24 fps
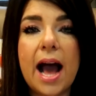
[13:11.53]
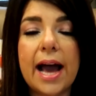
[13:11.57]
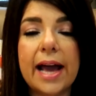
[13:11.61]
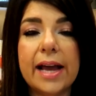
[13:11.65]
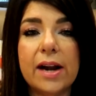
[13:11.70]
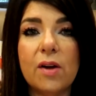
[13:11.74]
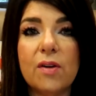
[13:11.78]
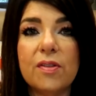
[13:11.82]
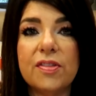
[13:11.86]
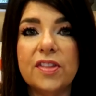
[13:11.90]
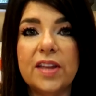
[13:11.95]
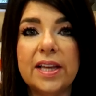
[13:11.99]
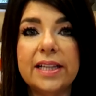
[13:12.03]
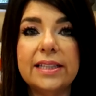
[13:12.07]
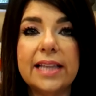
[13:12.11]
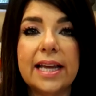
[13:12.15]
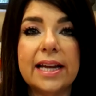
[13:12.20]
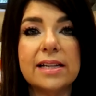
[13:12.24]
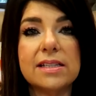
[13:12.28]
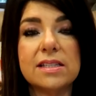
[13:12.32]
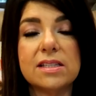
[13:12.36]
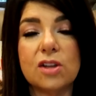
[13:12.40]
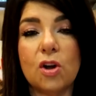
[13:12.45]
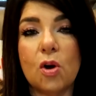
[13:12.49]
I don't think
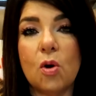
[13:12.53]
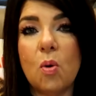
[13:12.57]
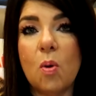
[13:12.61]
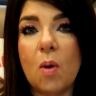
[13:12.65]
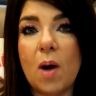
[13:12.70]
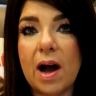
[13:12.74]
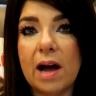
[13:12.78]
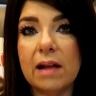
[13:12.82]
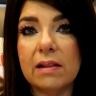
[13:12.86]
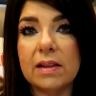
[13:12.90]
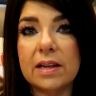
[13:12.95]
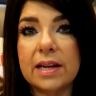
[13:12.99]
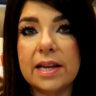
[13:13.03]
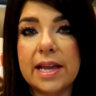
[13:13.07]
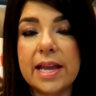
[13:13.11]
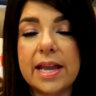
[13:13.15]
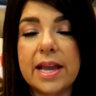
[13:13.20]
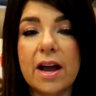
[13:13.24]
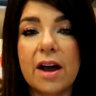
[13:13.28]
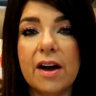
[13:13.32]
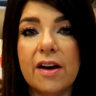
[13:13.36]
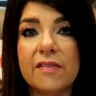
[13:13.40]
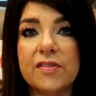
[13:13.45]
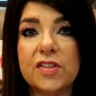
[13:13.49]
that it's the
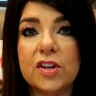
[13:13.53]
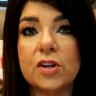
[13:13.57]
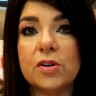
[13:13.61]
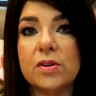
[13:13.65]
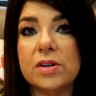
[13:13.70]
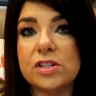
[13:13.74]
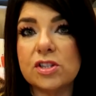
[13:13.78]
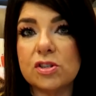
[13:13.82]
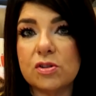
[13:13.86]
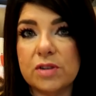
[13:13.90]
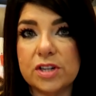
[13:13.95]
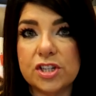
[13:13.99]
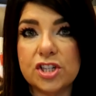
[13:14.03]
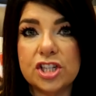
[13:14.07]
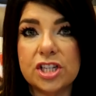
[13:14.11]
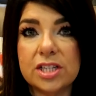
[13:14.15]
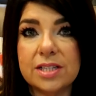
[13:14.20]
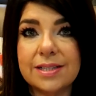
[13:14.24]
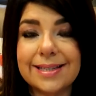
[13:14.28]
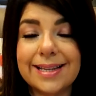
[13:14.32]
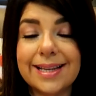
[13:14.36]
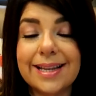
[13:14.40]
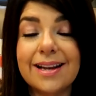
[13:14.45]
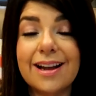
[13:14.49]
quality of the Chris
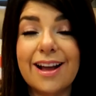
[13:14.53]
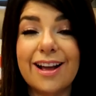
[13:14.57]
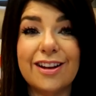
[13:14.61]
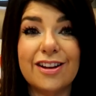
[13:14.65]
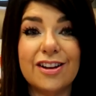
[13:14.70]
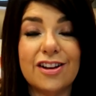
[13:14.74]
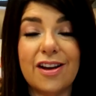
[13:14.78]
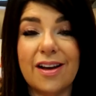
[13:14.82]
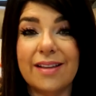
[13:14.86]
Christensen.